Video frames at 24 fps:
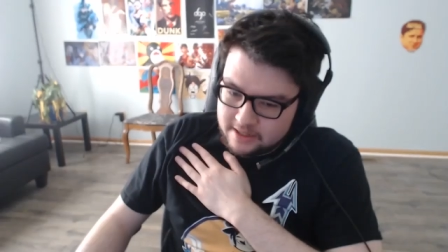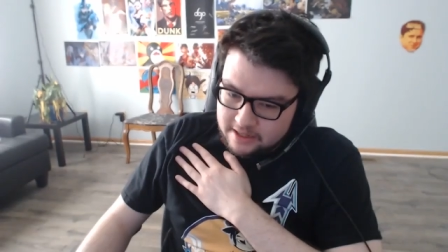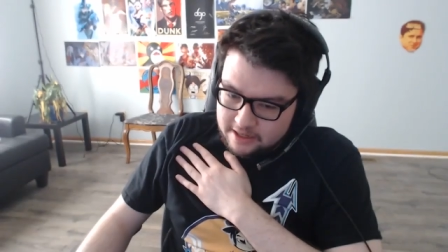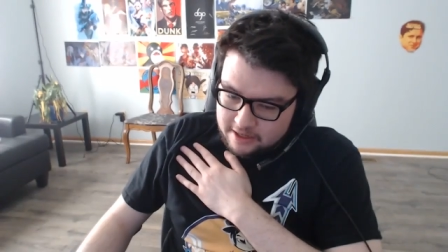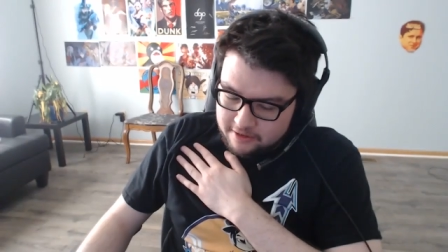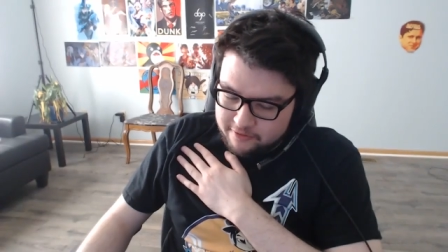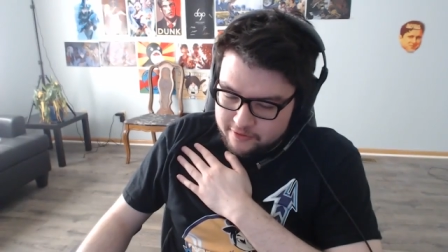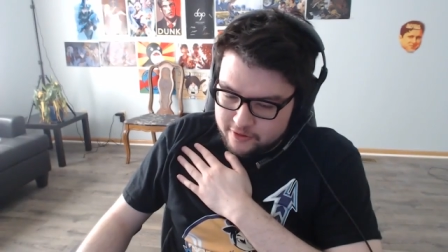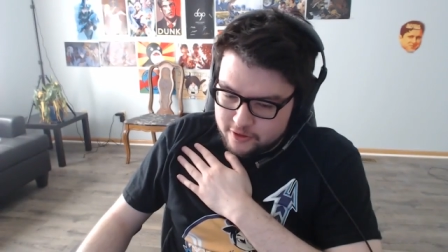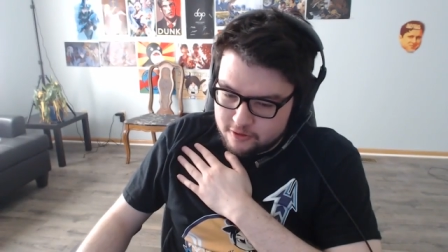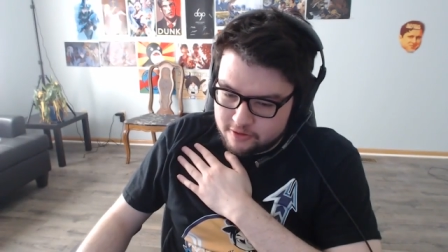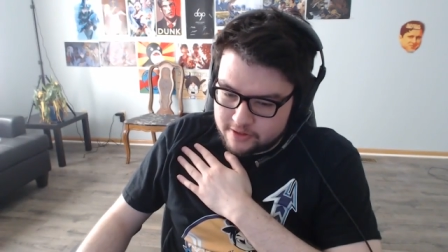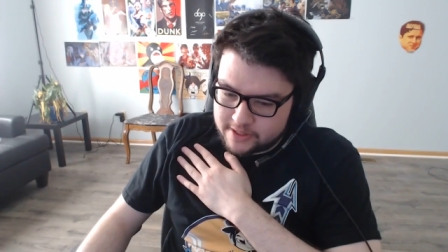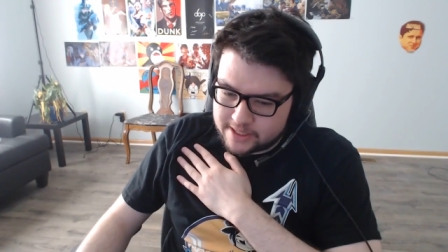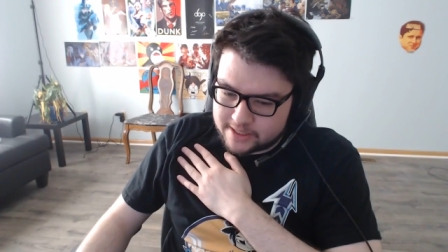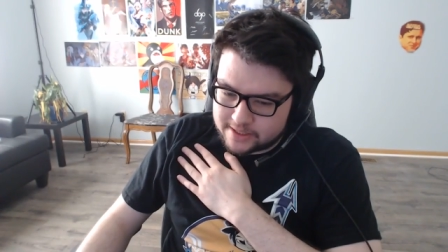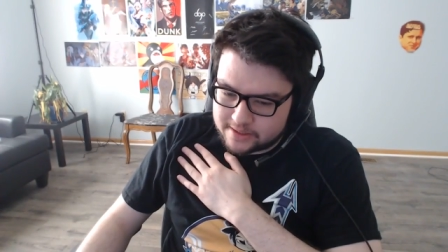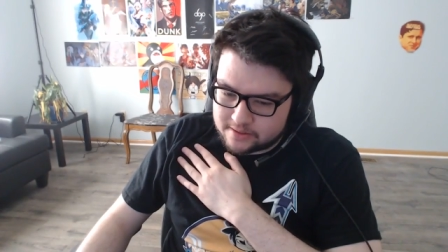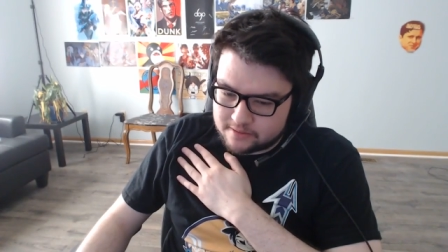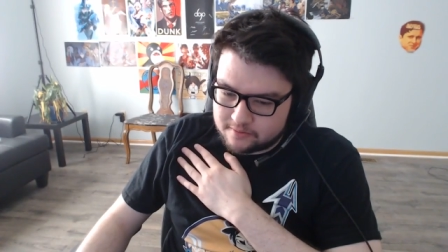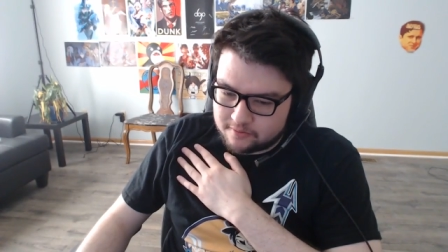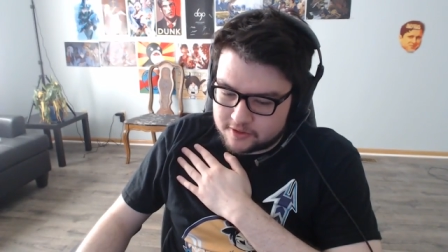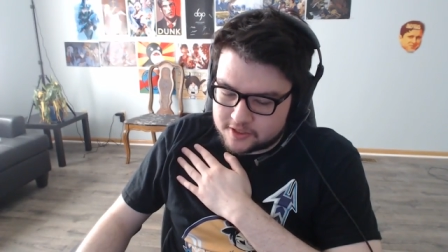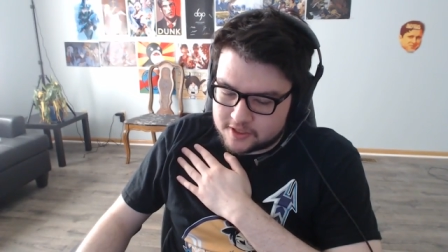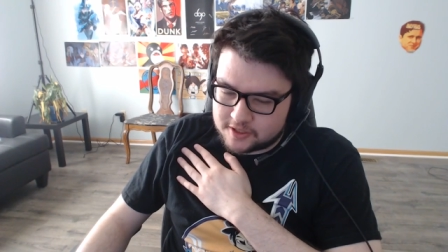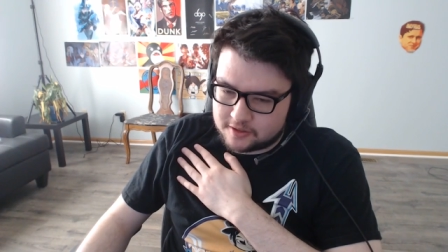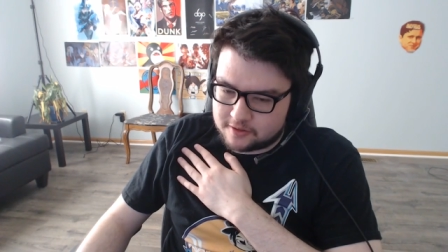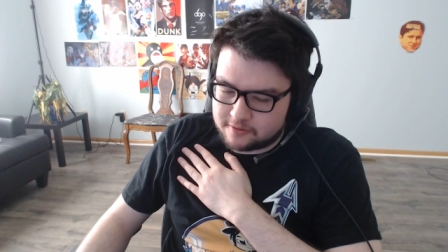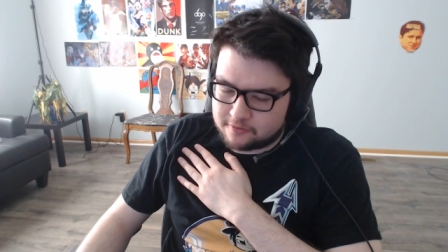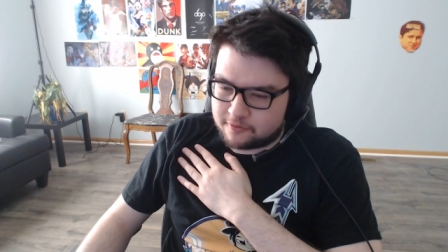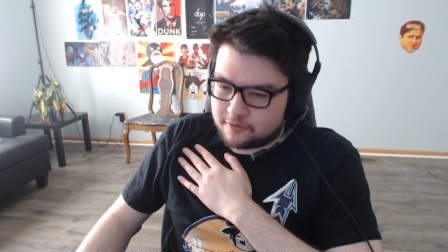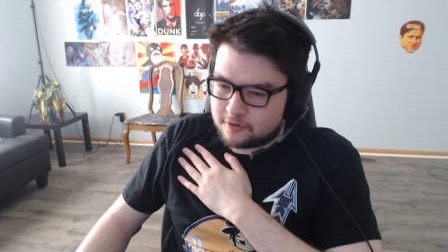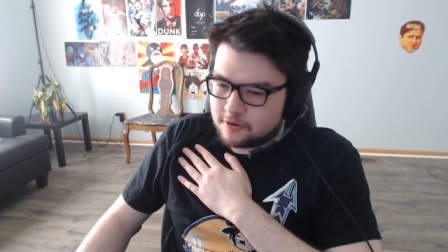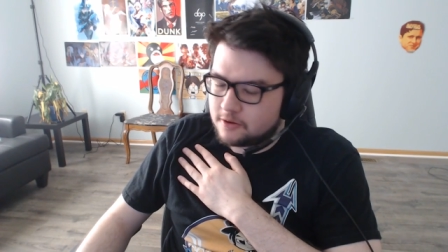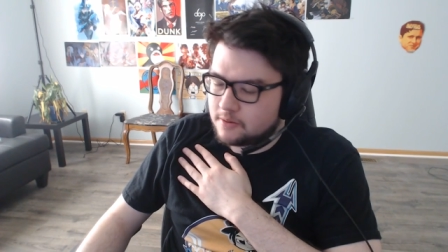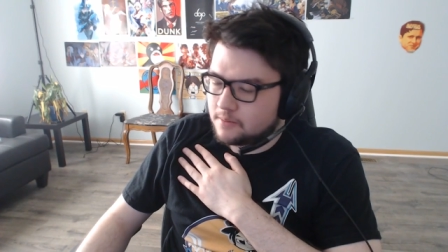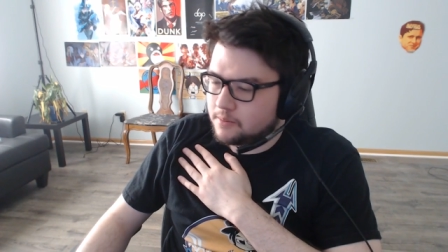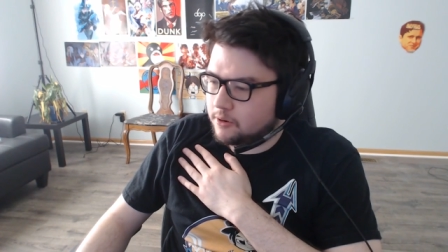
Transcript: If you get food